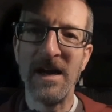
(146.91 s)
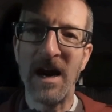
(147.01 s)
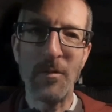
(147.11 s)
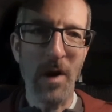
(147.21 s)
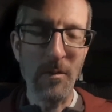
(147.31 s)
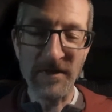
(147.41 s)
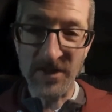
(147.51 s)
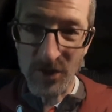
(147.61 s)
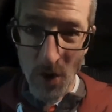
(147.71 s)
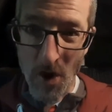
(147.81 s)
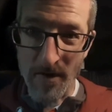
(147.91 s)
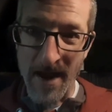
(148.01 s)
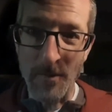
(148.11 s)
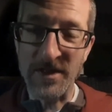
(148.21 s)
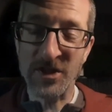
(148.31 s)
And we saw
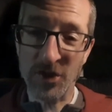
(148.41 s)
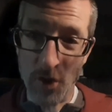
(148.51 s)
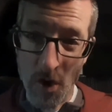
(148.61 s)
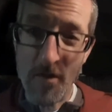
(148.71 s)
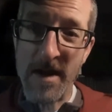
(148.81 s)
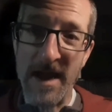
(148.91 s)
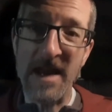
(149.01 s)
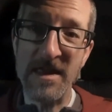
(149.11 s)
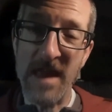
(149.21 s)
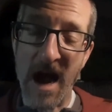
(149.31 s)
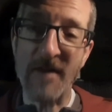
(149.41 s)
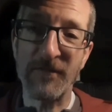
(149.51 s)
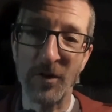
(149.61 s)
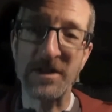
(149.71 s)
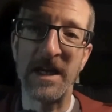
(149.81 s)
it. We saw it in that
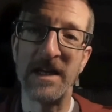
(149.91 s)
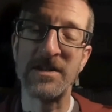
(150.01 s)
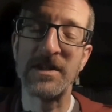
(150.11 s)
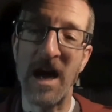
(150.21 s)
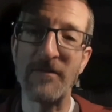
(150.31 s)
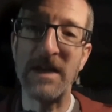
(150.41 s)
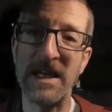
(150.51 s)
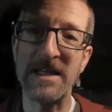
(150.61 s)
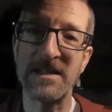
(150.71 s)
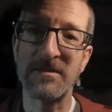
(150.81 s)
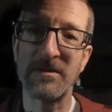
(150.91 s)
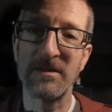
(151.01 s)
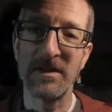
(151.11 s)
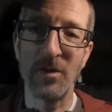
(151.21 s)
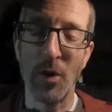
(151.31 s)
footage, that released
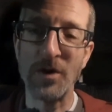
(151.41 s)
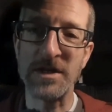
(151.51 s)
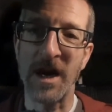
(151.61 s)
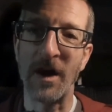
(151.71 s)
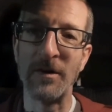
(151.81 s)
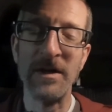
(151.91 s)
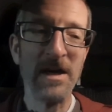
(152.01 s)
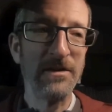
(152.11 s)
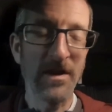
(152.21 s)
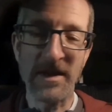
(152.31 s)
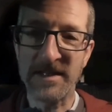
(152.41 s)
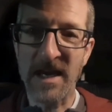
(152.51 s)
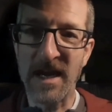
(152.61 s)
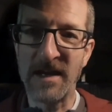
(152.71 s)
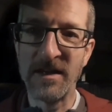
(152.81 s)
audio, that they're
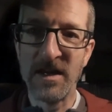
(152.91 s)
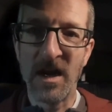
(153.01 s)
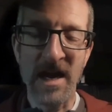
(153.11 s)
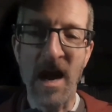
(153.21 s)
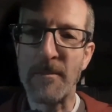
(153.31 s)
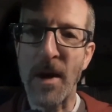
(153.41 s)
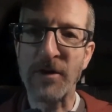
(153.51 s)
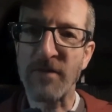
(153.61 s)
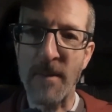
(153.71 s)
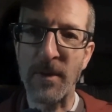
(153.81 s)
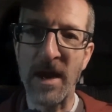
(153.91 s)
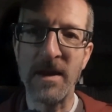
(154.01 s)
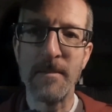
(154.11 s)
saying, yeah, both grappling,